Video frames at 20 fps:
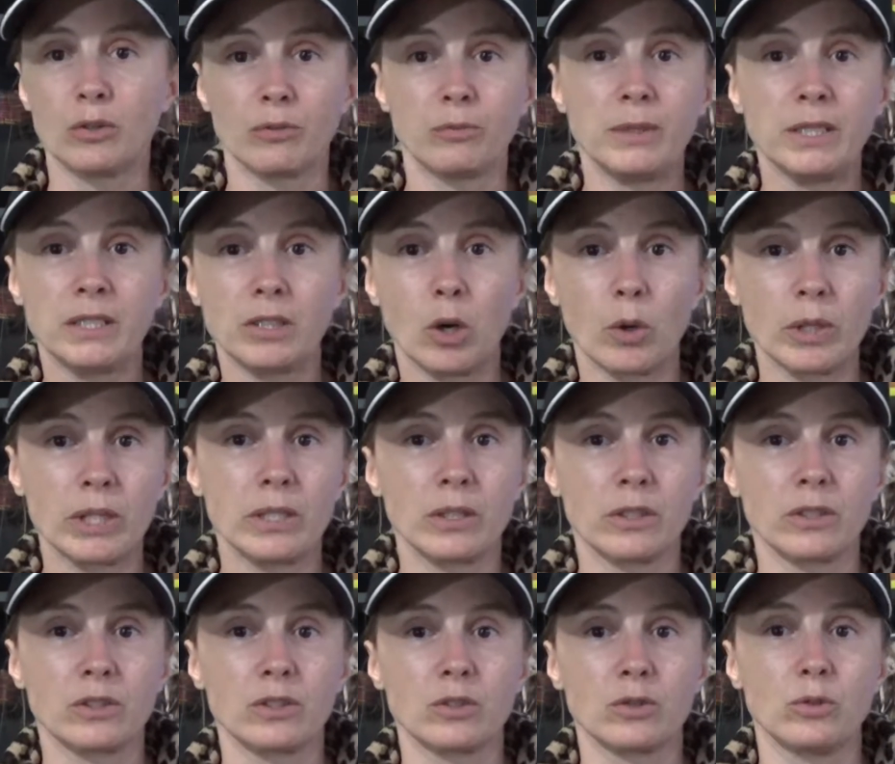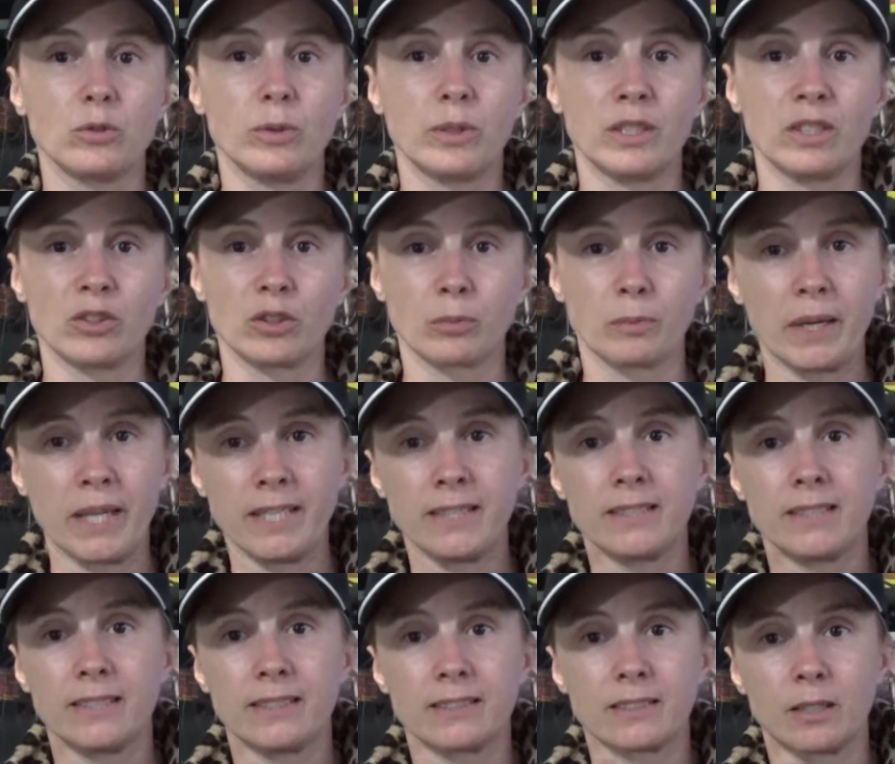of me going to the zoo and either
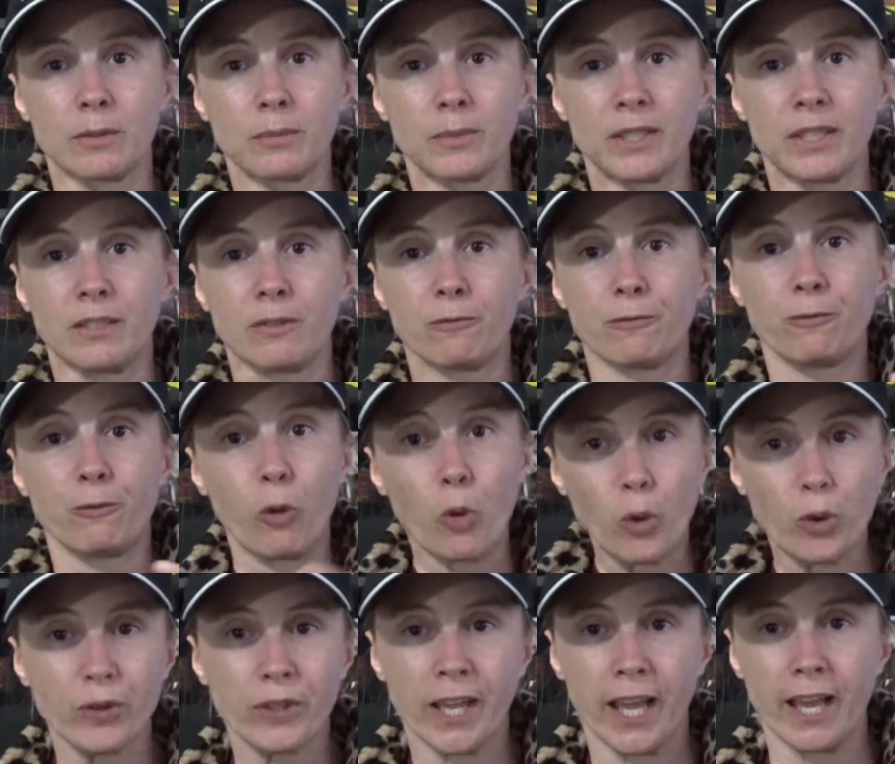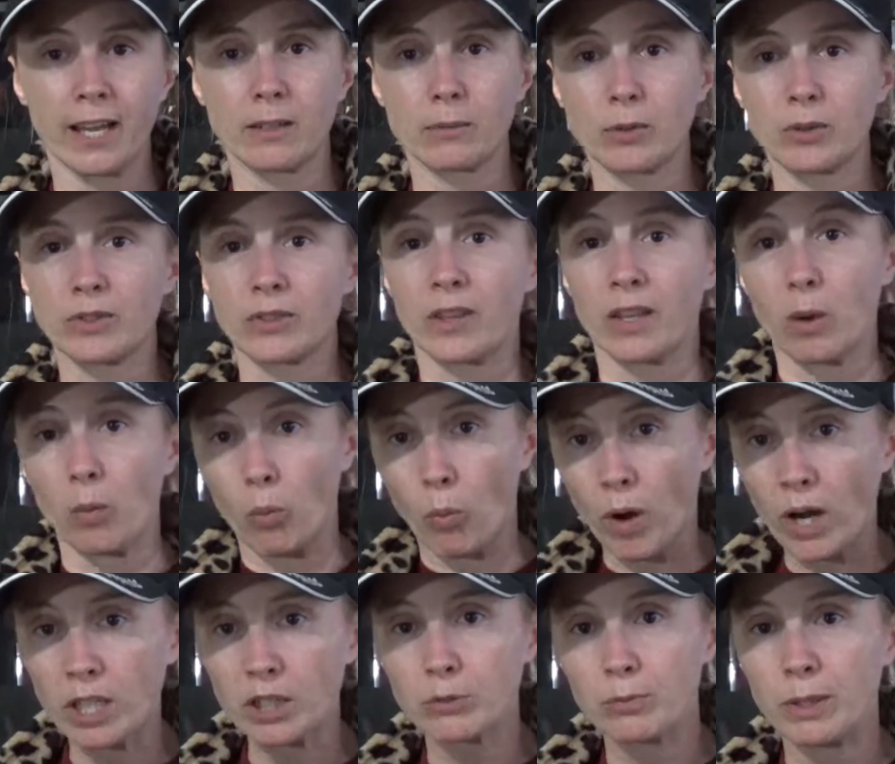painting something for the animals so they can
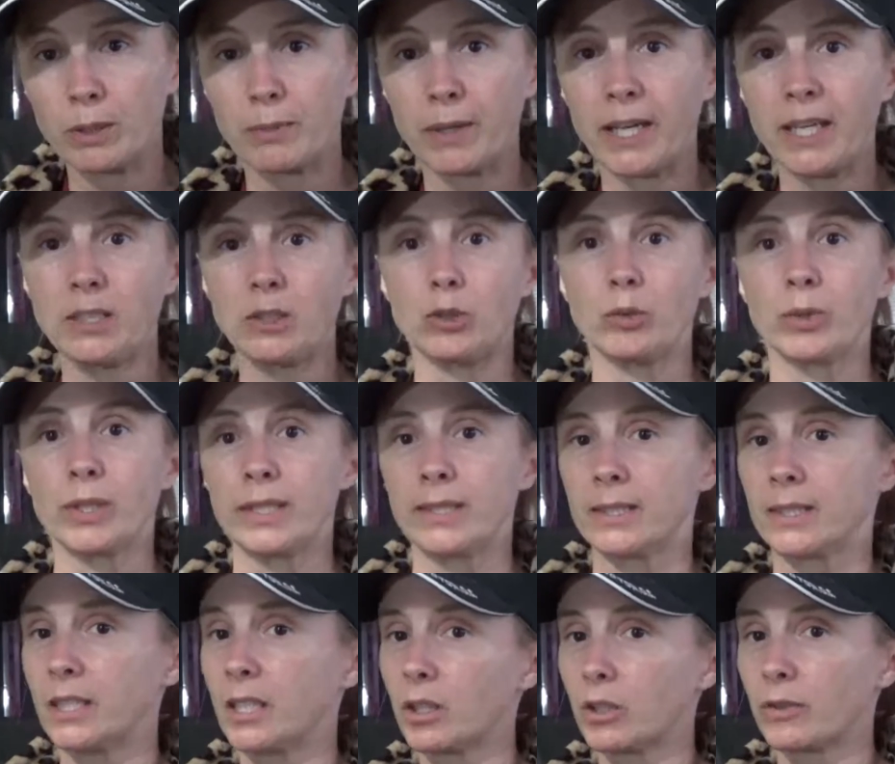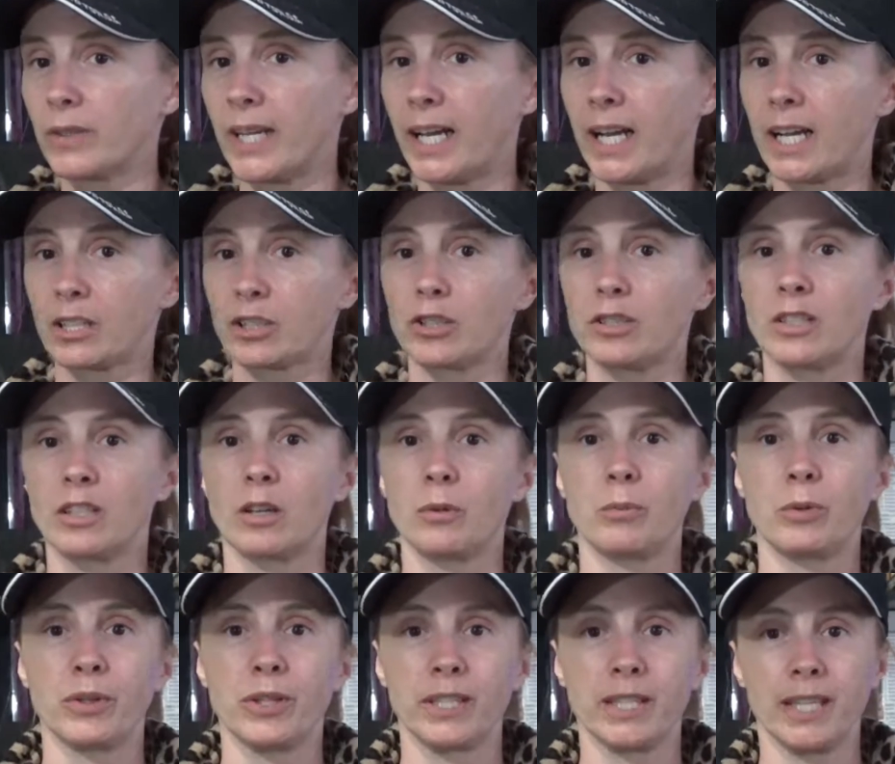watch me paint and you can see the reaction, and
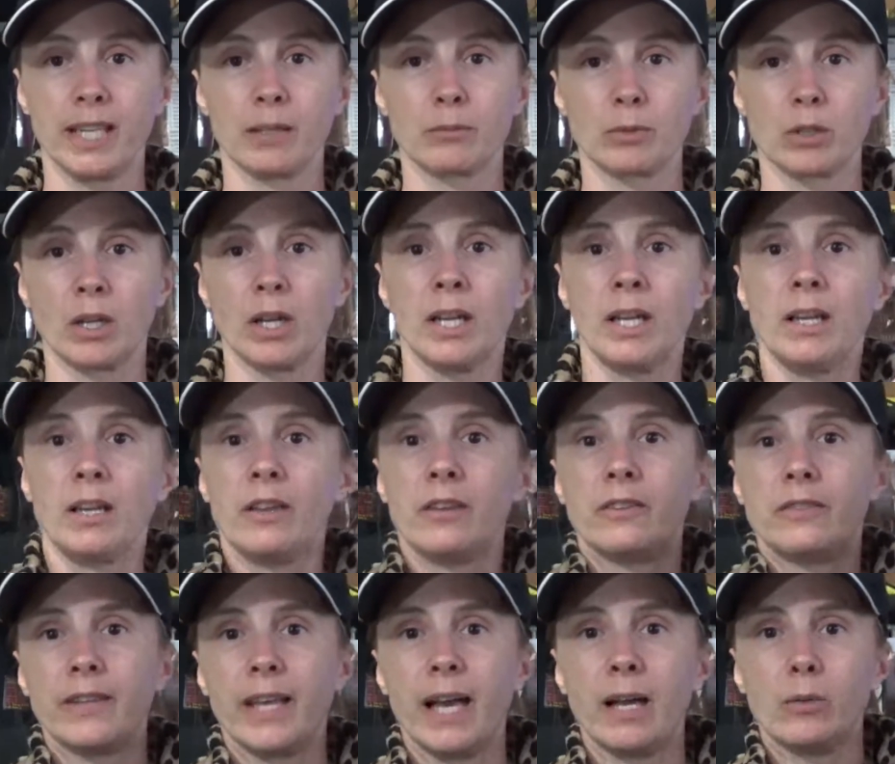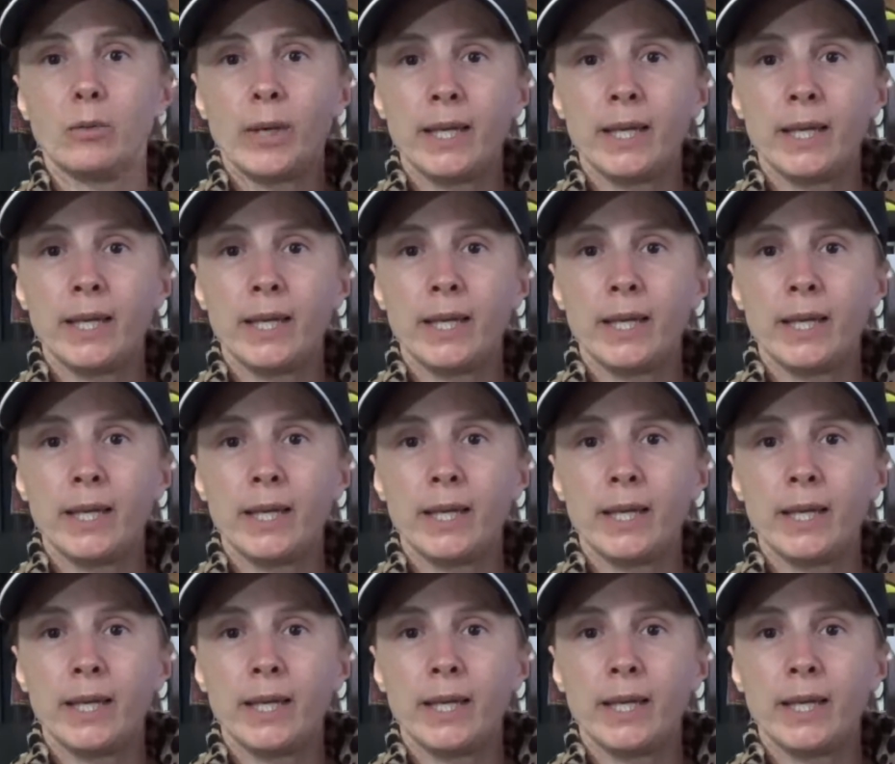I'll put the camera that